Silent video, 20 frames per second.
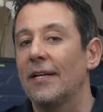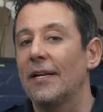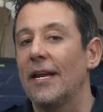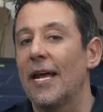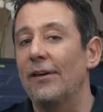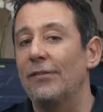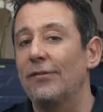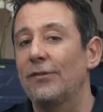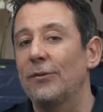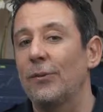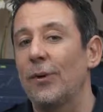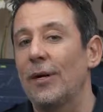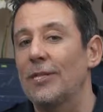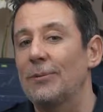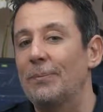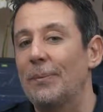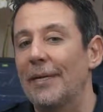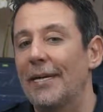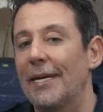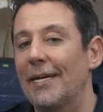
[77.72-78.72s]
the left,
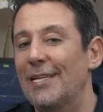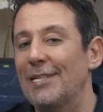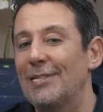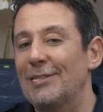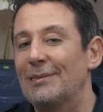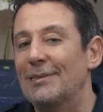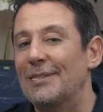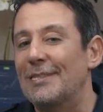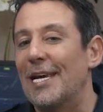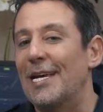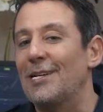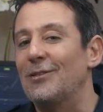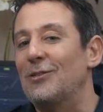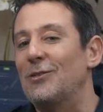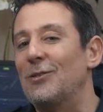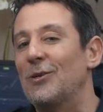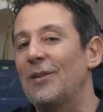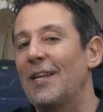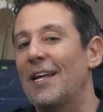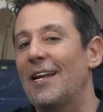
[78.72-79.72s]
whereas beginners tend to
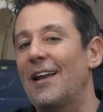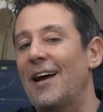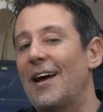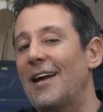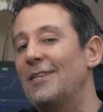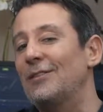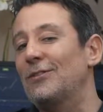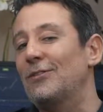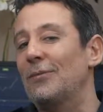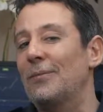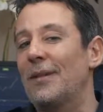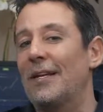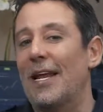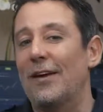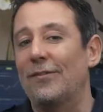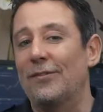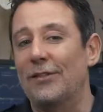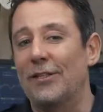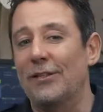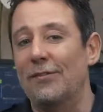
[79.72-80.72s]
draw their lines from the
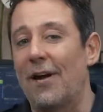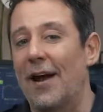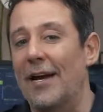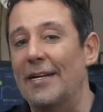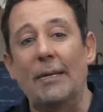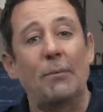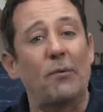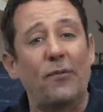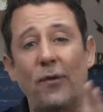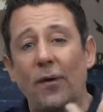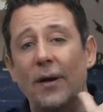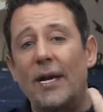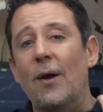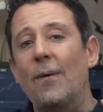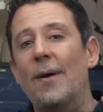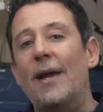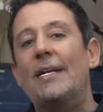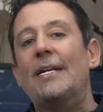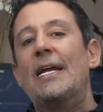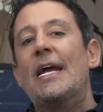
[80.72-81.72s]
left to the right. Now, before I
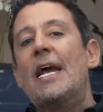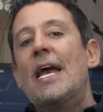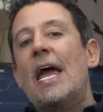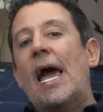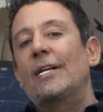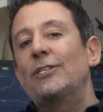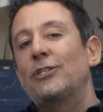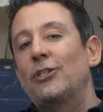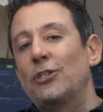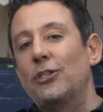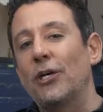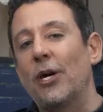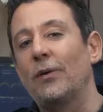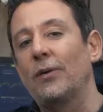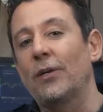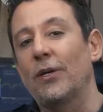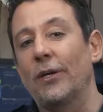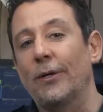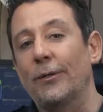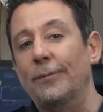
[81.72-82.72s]
go in and show
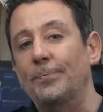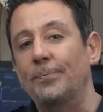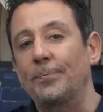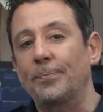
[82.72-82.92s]
you